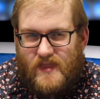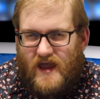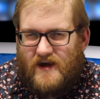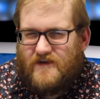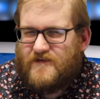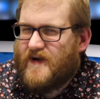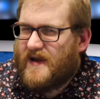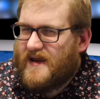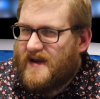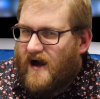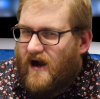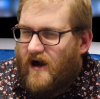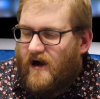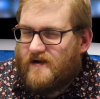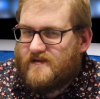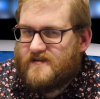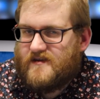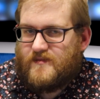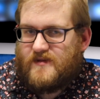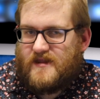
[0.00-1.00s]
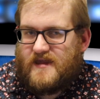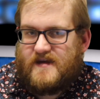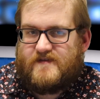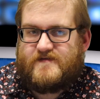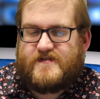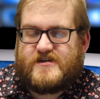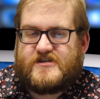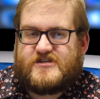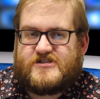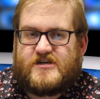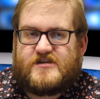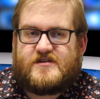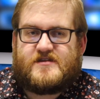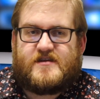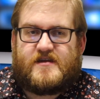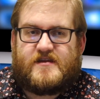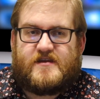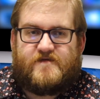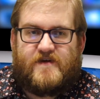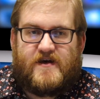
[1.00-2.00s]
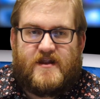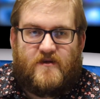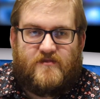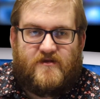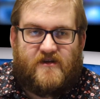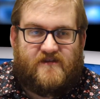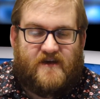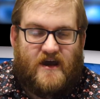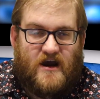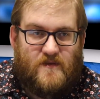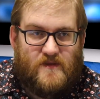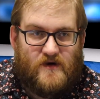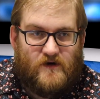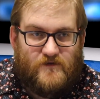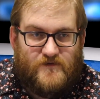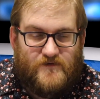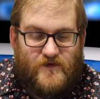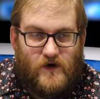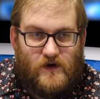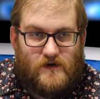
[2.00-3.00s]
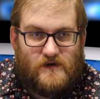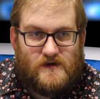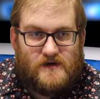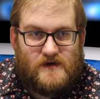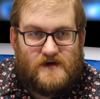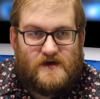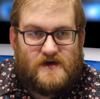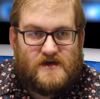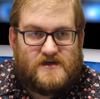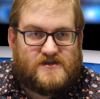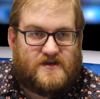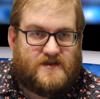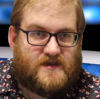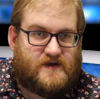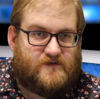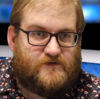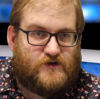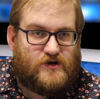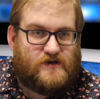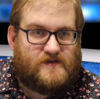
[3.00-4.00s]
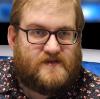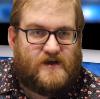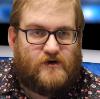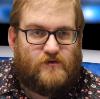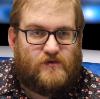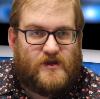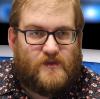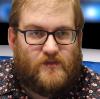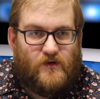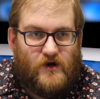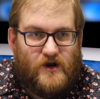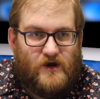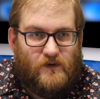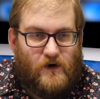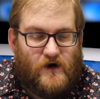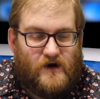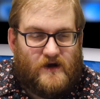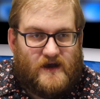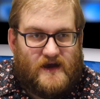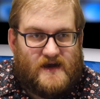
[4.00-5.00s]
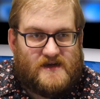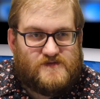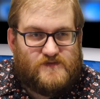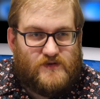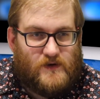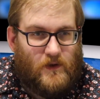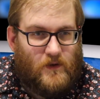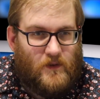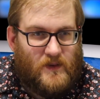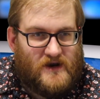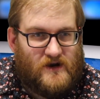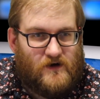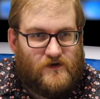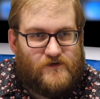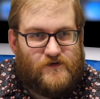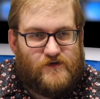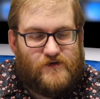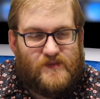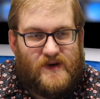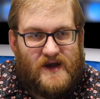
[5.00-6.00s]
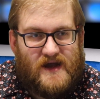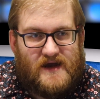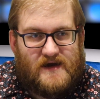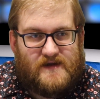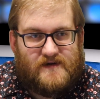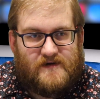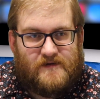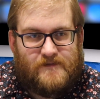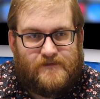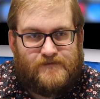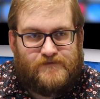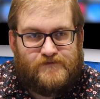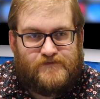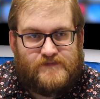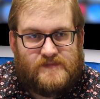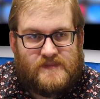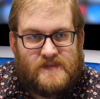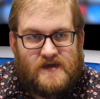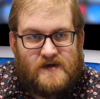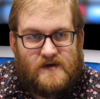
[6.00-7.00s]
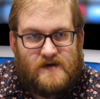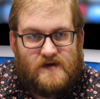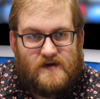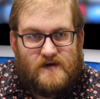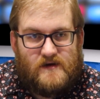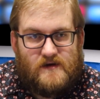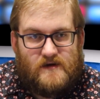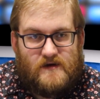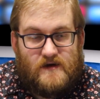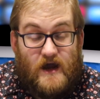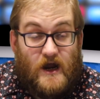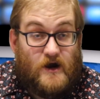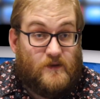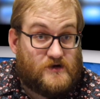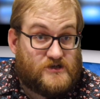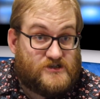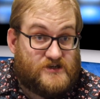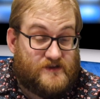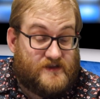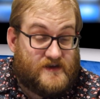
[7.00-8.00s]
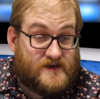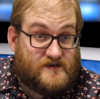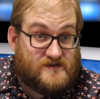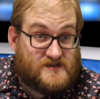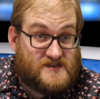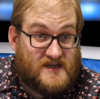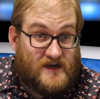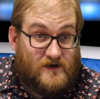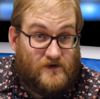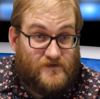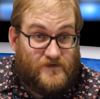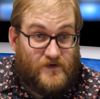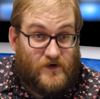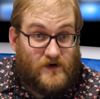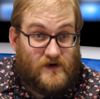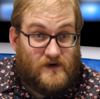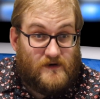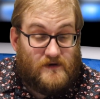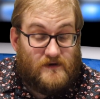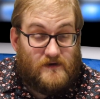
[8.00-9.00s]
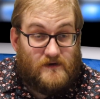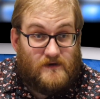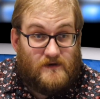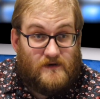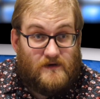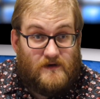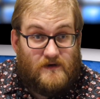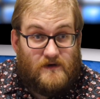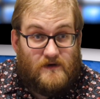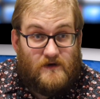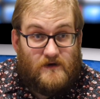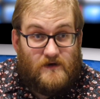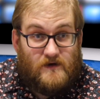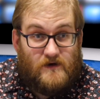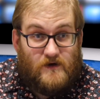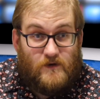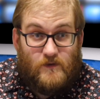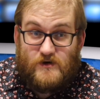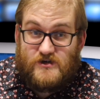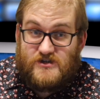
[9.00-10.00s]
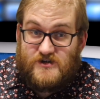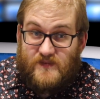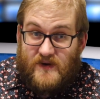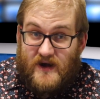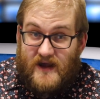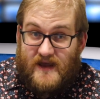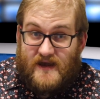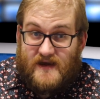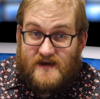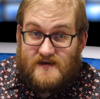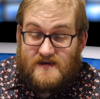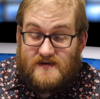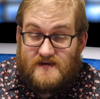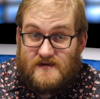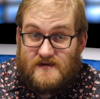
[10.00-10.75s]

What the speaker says: I find it hard to believe that it suddenly developed a terminal fault. So I think if you can deal with the bodywork, it's probably not too bad. How much do you think it'll sell for? Would you buy it?